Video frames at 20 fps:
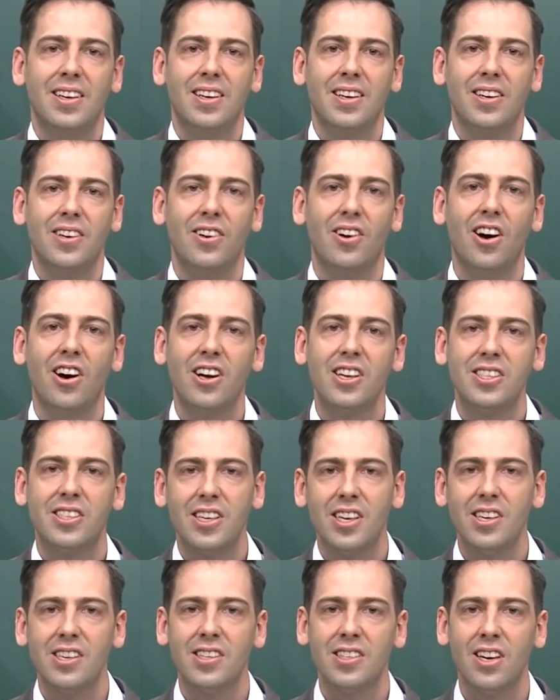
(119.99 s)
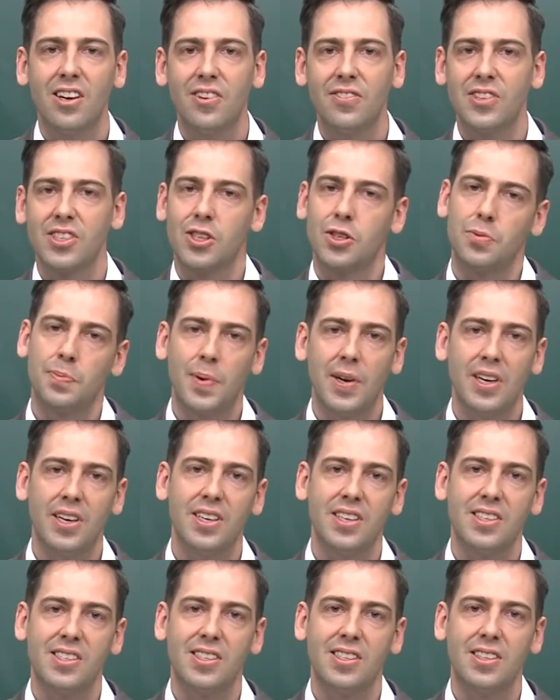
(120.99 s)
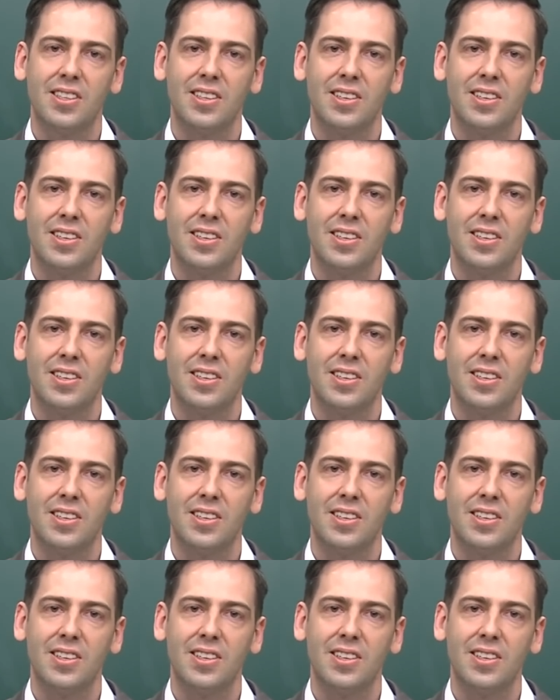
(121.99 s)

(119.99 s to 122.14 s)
In all his years and all of his experience,